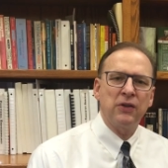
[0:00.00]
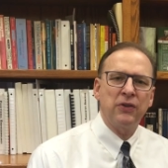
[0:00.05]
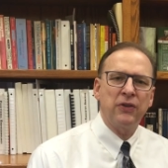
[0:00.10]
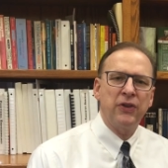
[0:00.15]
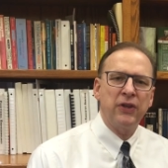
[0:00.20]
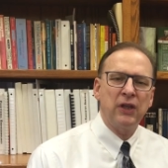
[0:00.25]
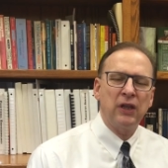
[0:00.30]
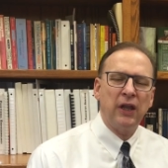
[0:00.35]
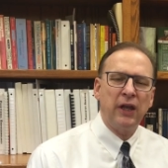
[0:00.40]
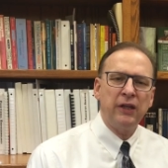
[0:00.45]

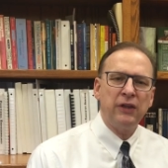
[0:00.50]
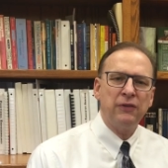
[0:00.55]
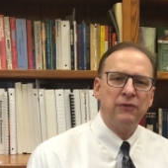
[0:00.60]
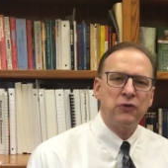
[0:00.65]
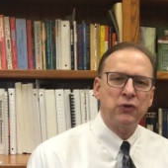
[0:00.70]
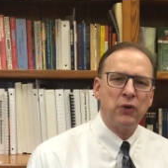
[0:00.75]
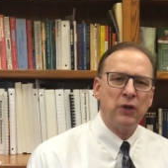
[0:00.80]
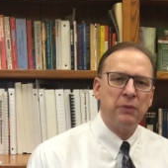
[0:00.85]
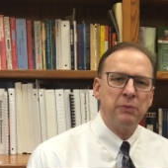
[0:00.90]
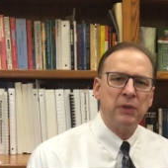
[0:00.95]
the length of
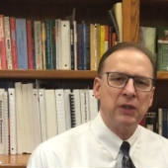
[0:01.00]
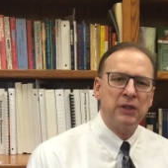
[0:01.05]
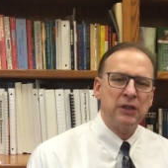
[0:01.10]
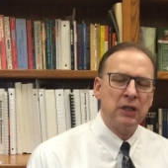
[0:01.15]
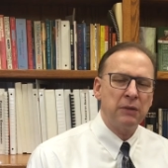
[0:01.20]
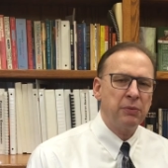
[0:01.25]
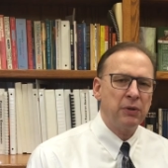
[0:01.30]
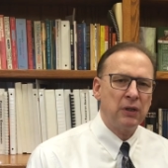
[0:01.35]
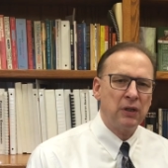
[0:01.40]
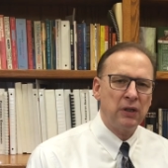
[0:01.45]
treatment
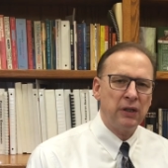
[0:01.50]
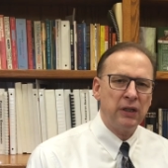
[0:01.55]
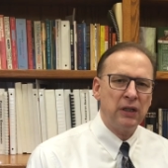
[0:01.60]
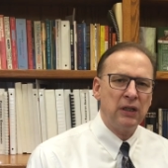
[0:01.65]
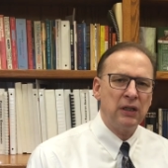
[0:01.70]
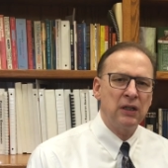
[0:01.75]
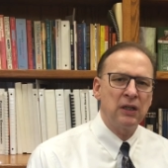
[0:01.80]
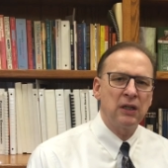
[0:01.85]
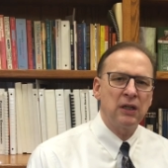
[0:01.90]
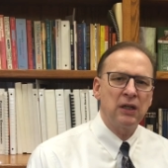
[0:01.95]

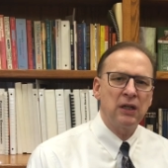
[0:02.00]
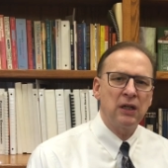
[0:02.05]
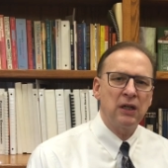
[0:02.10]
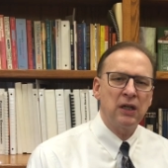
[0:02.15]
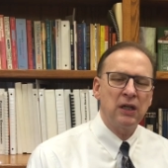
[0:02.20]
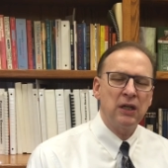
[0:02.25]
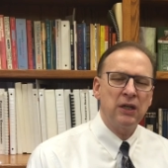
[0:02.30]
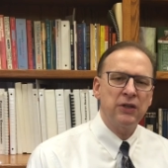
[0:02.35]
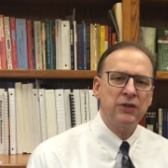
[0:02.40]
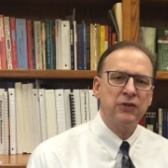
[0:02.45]
typically
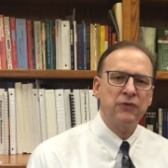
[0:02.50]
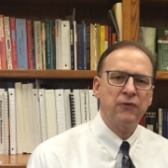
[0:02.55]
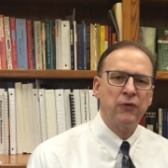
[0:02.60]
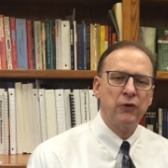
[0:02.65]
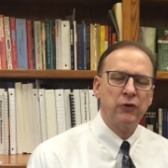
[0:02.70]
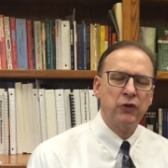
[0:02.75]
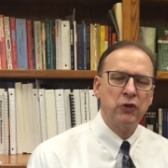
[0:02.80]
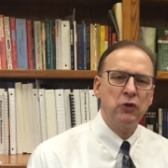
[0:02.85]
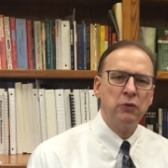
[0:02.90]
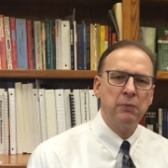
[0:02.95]
is
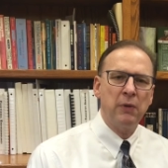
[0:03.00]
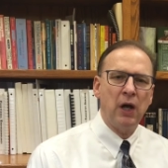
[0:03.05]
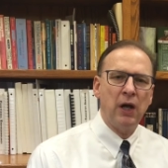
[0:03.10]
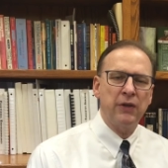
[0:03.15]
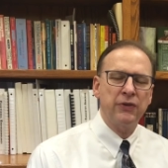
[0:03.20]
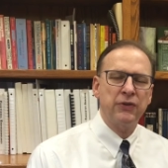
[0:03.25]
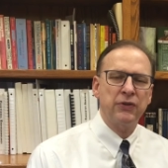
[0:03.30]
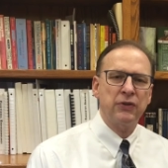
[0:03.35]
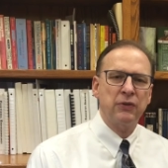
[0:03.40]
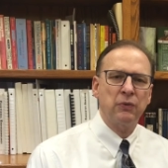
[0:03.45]
for 2
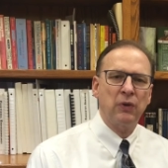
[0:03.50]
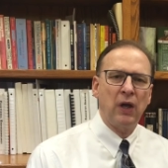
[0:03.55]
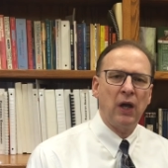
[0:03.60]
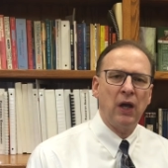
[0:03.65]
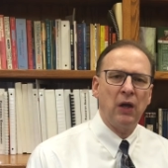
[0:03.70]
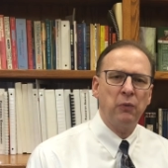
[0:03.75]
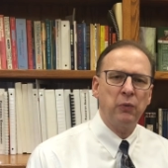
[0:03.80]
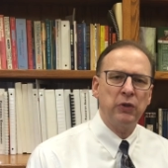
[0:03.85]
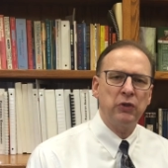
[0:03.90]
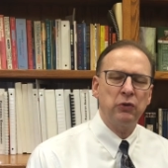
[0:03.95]
months.
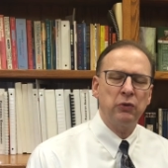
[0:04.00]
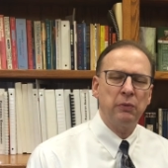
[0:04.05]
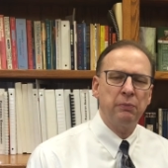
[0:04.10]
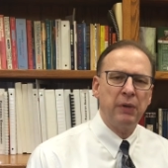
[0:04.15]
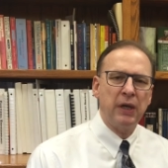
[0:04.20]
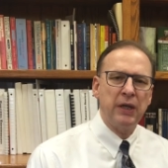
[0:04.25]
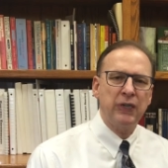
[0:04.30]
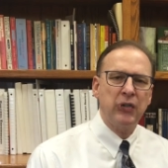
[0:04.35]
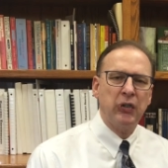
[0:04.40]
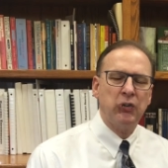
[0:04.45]
We do a
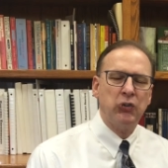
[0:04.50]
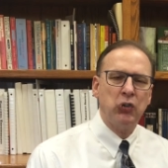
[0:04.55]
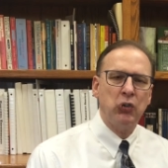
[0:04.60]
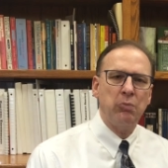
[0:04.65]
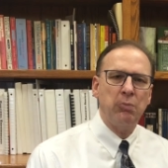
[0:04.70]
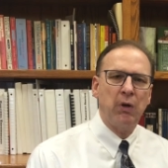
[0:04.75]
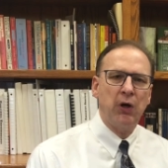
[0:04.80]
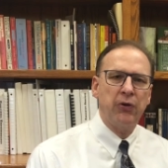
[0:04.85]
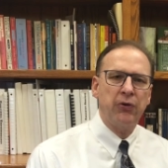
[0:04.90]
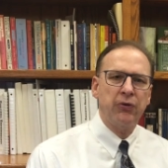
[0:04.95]
basic
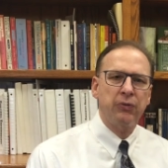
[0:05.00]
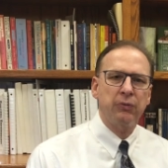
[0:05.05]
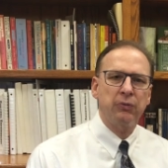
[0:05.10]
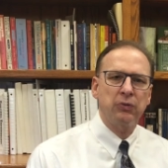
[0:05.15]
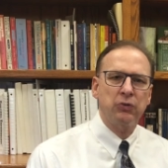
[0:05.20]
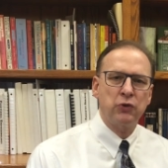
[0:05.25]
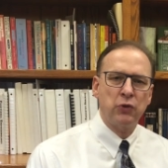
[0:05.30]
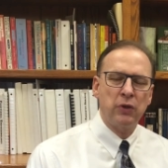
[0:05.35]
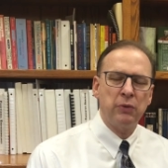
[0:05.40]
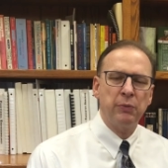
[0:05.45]
2-month
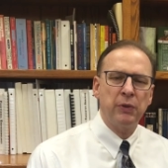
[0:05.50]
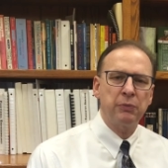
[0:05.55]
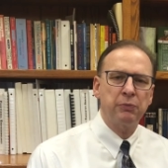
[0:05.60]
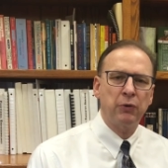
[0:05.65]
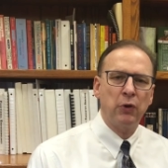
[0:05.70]
treatment